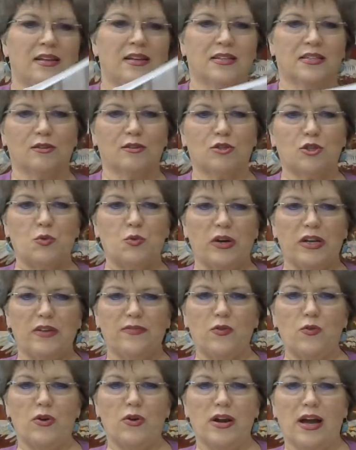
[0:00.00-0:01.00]
So
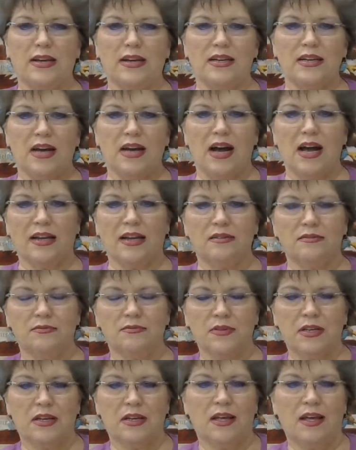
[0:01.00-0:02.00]
$24.99.
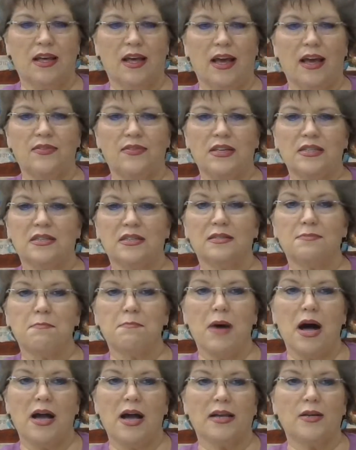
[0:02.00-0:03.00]
And this is
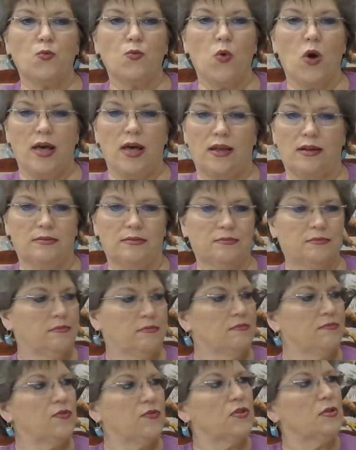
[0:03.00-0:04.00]
mine one
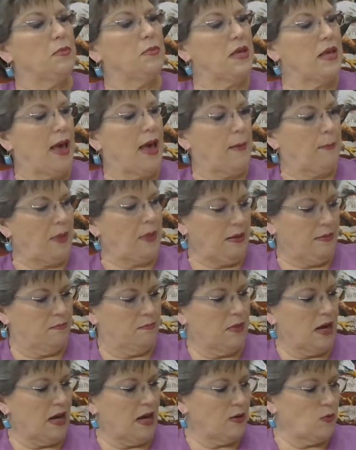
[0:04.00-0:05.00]
for the Be Happy.
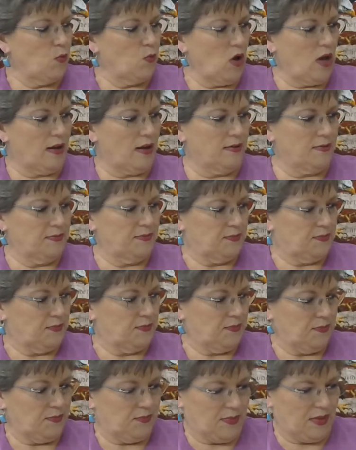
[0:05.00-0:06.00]
Mine one.
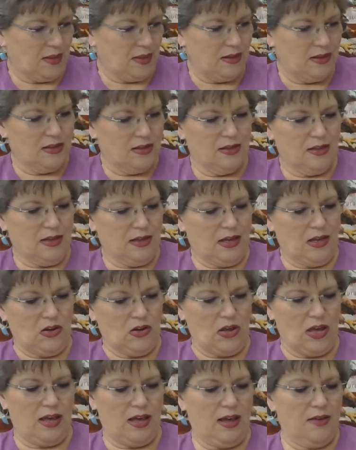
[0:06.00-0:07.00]

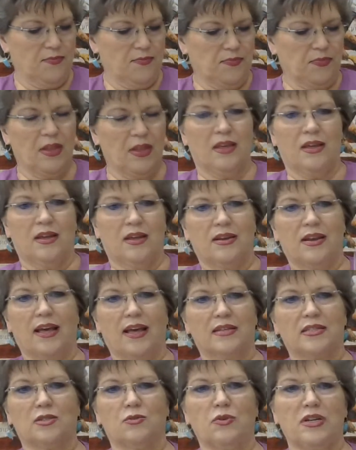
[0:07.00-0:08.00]
Okay.
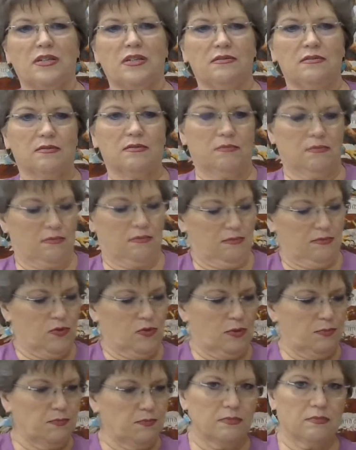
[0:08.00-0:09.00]
Next one.
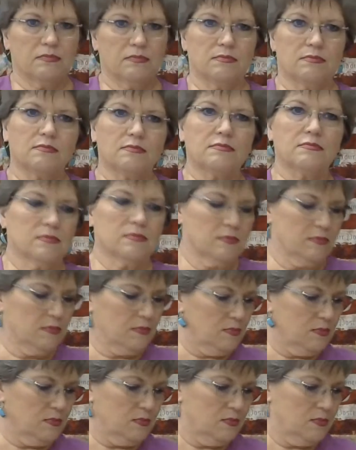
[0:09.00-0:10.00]
Whoop.
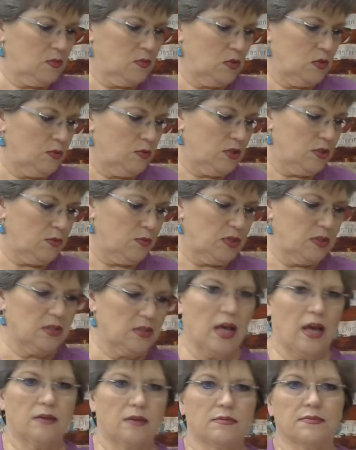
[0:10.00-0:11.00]
Which one's
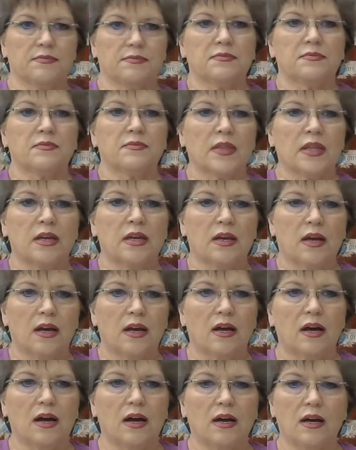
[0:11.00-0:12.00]
that?
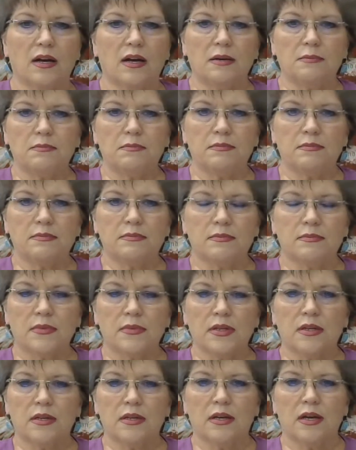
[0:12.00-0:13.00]

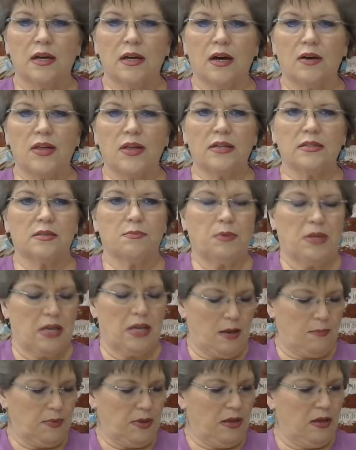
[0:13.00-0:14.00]
Oh, that's Be
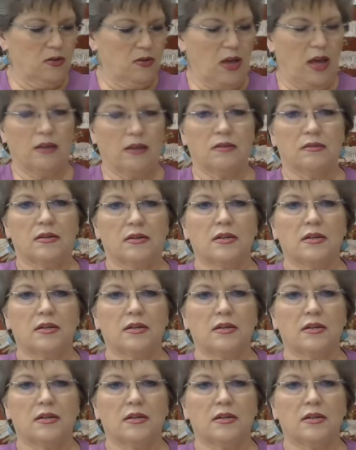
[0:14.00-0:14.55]
Happy. Okay.